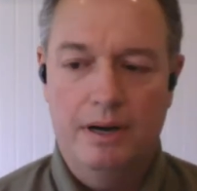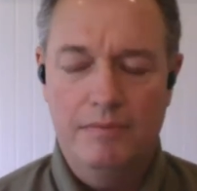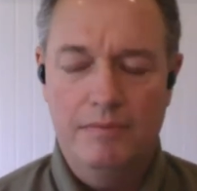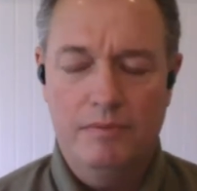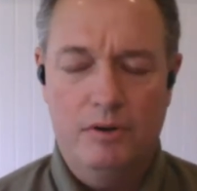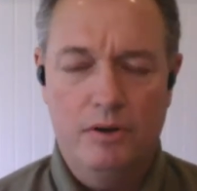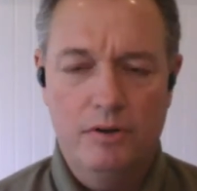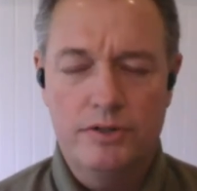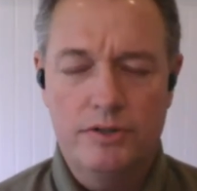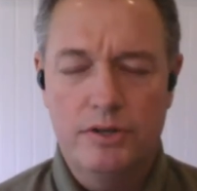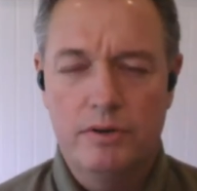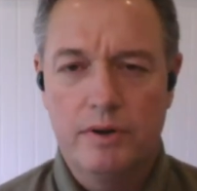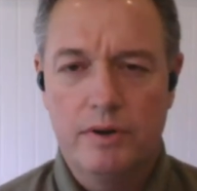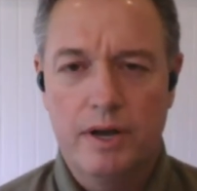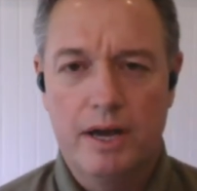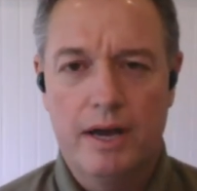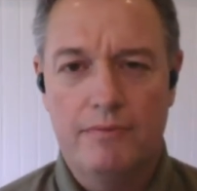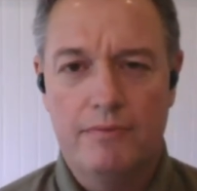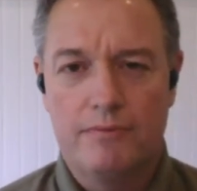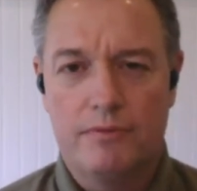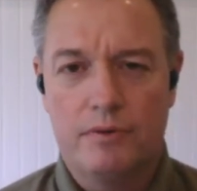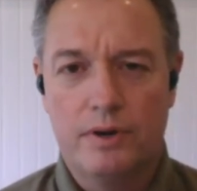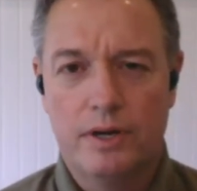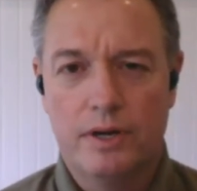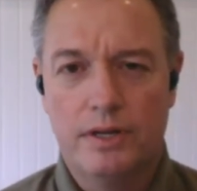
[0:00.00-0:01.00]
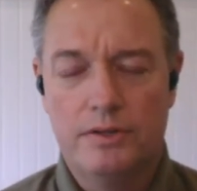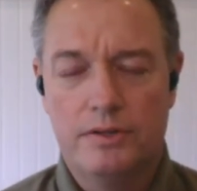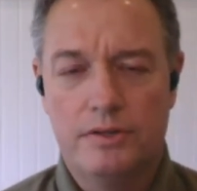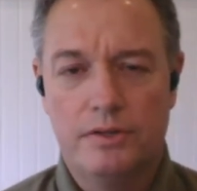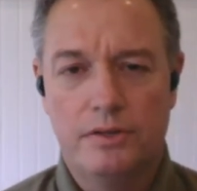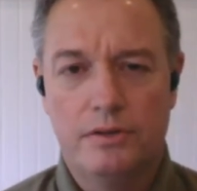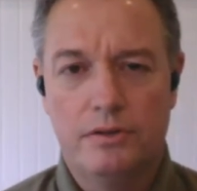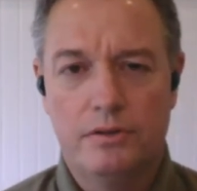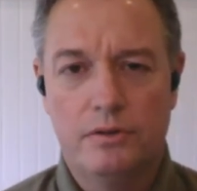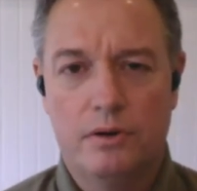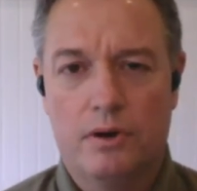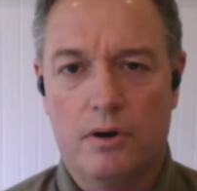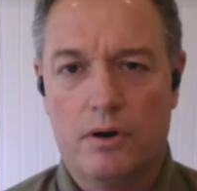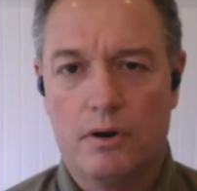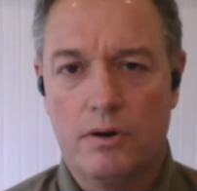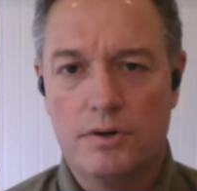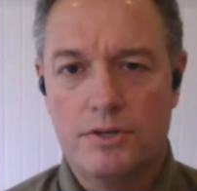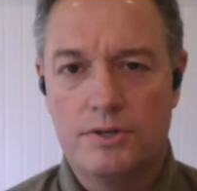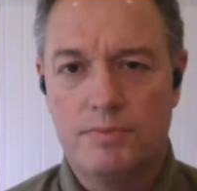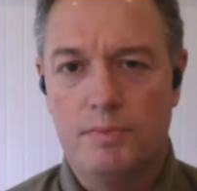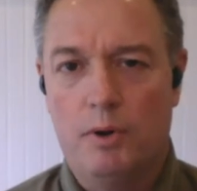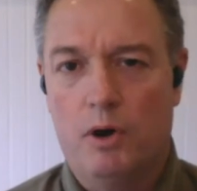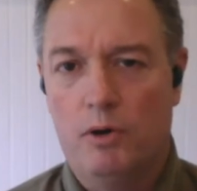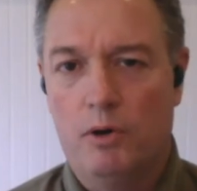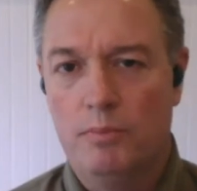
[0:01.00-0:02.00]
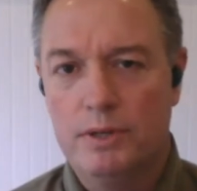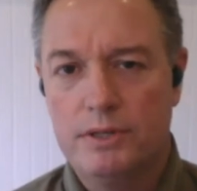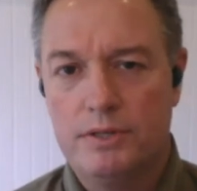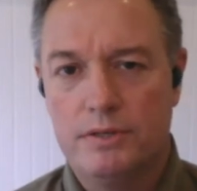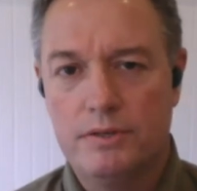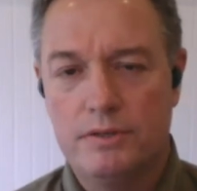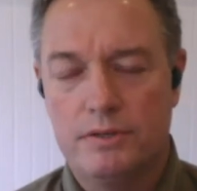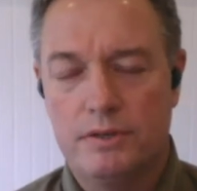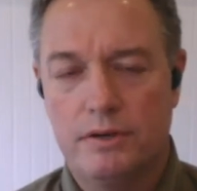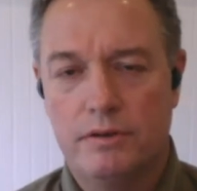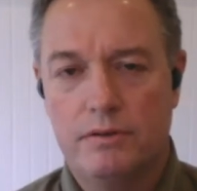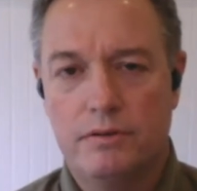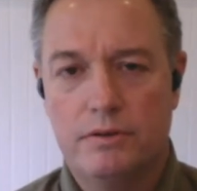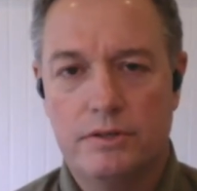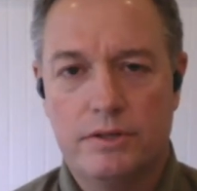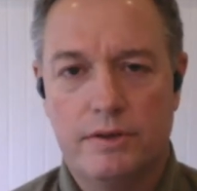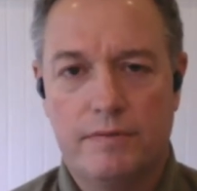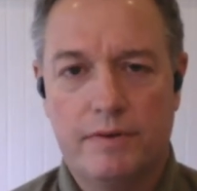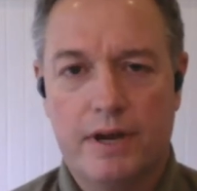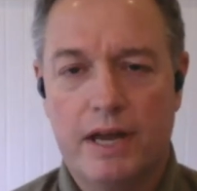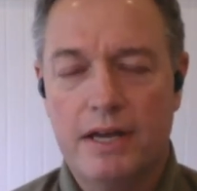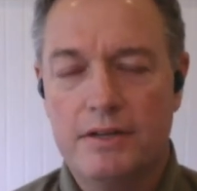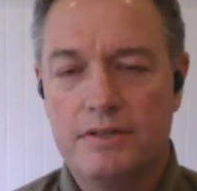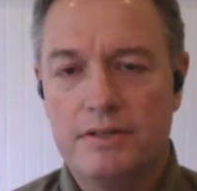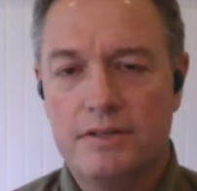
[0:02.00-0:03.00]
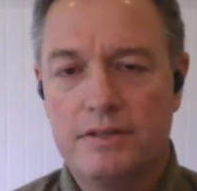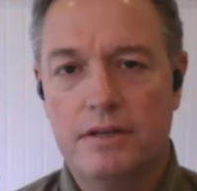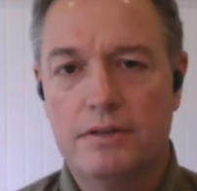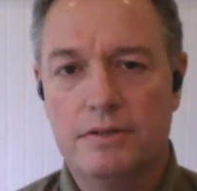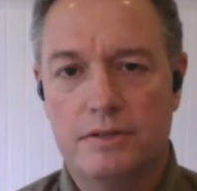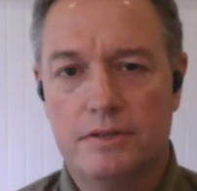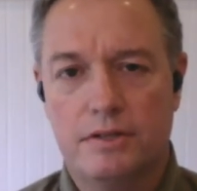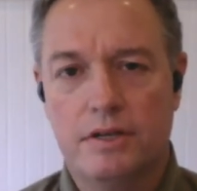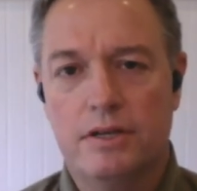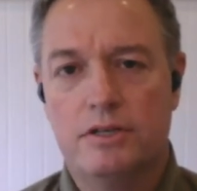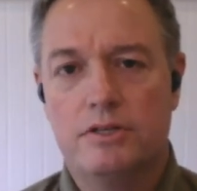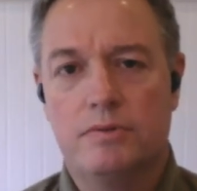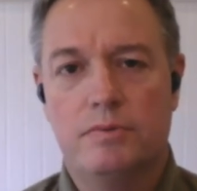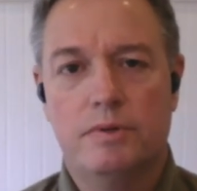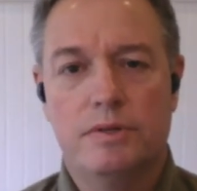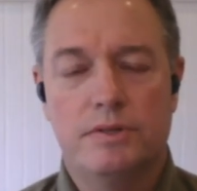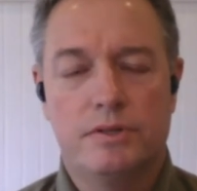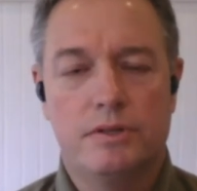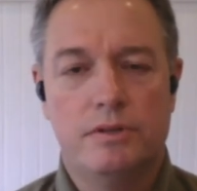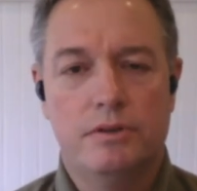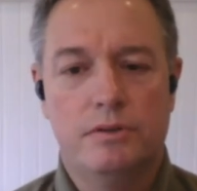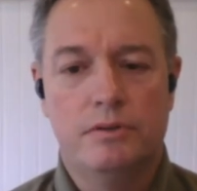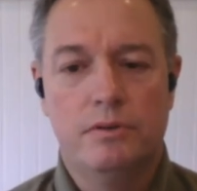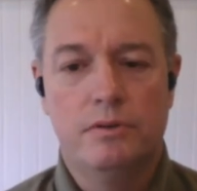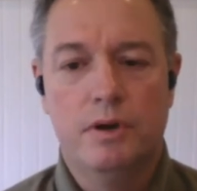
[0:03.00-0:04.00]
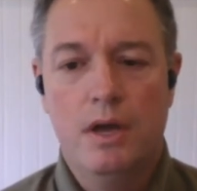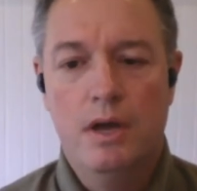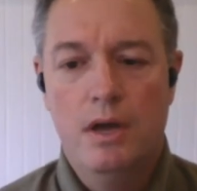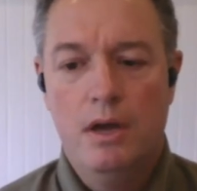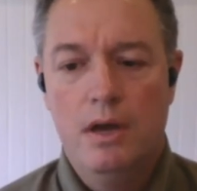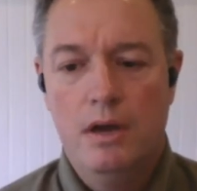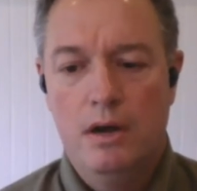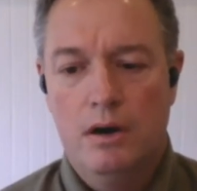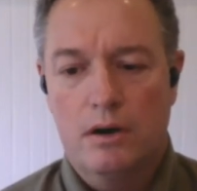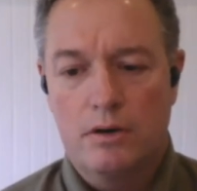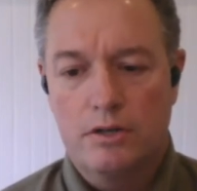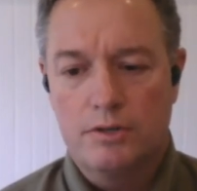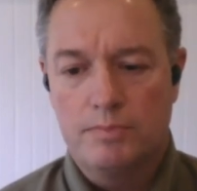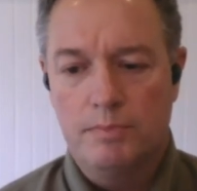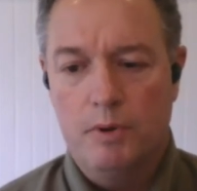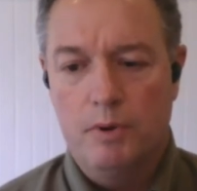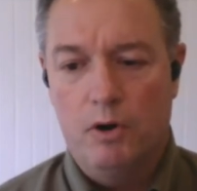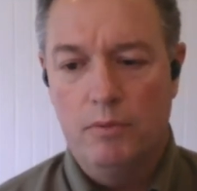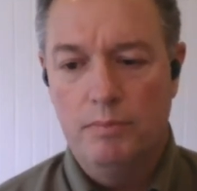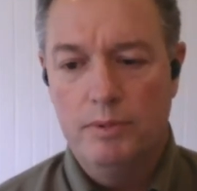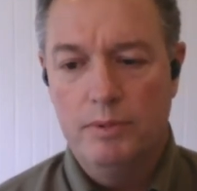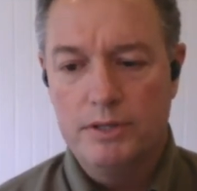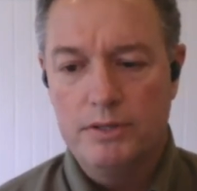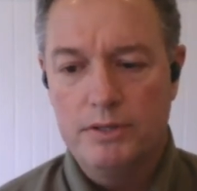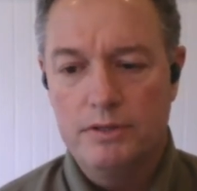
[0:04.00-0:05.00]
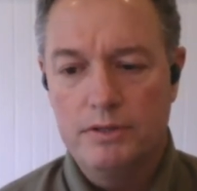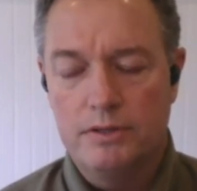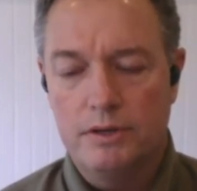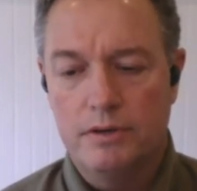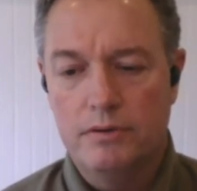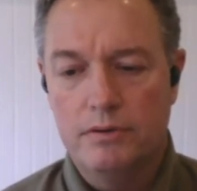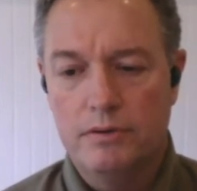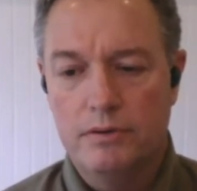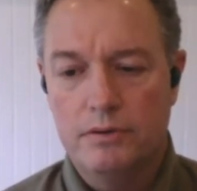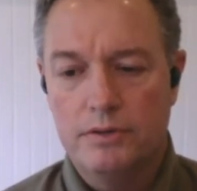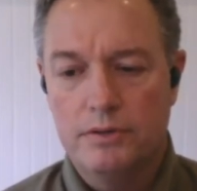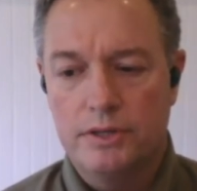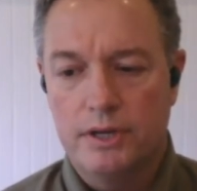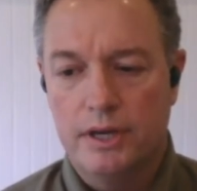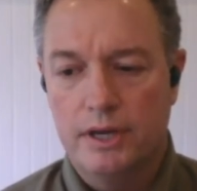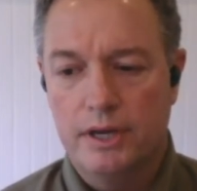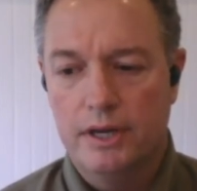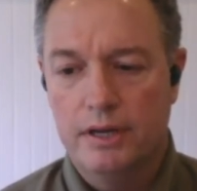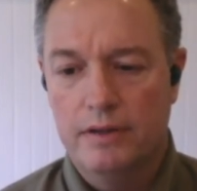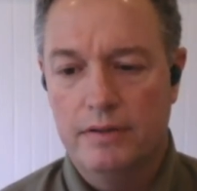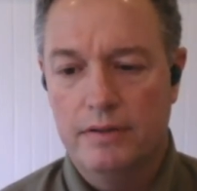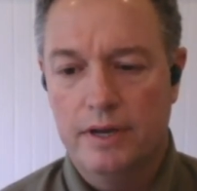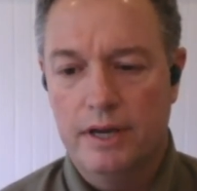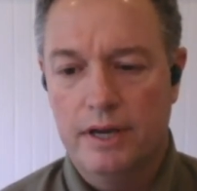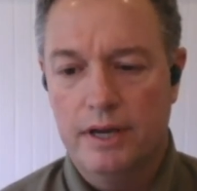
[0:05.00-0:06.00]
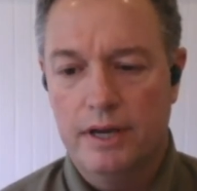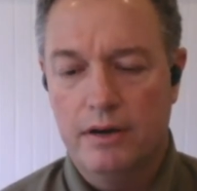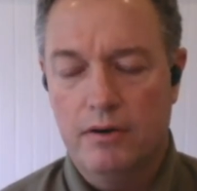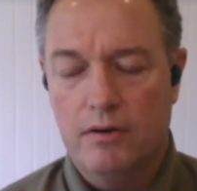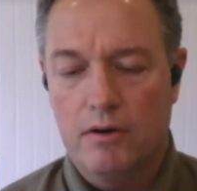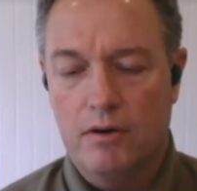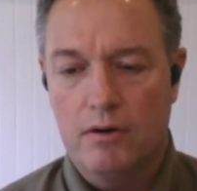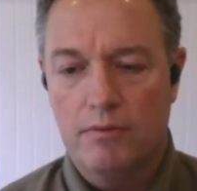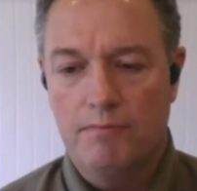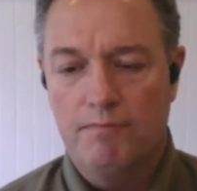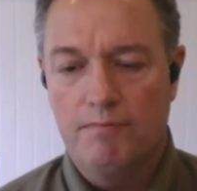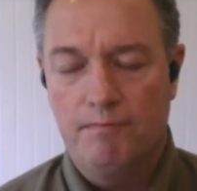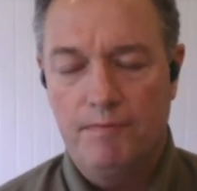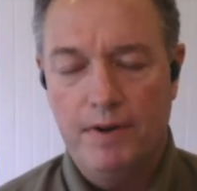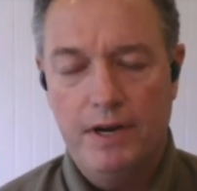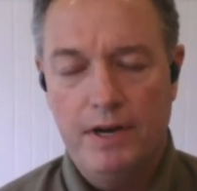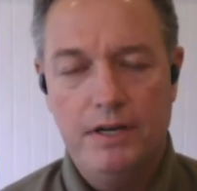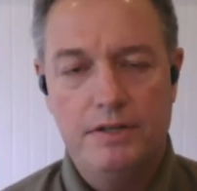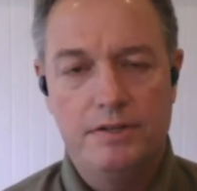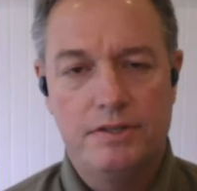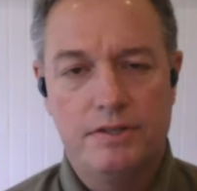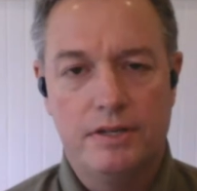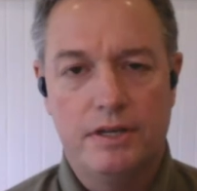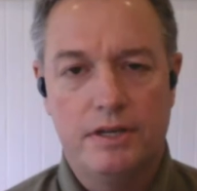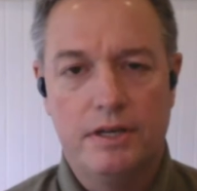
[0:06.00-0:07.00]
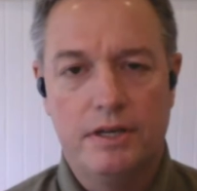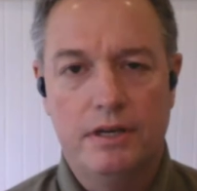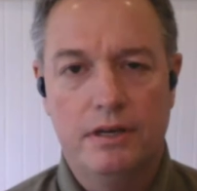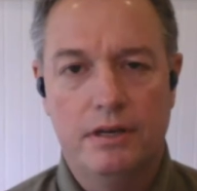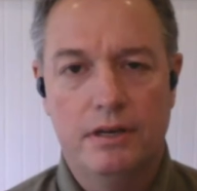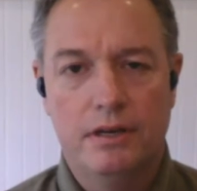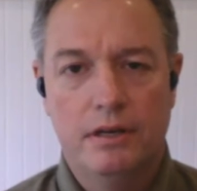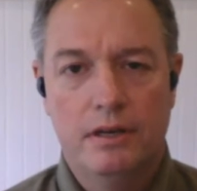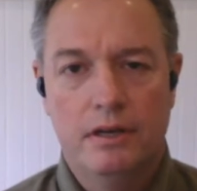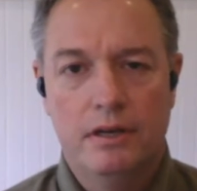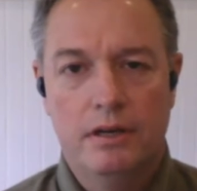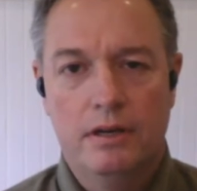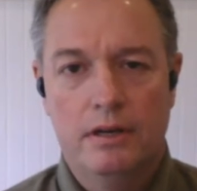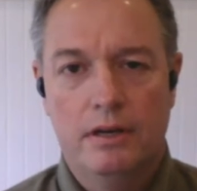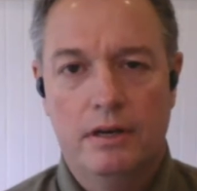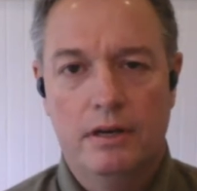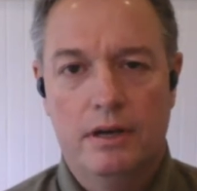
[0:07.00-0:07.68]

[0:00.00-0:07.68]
I've also got friends who are small business owners. I've got constituents who are small business owners, and they are facing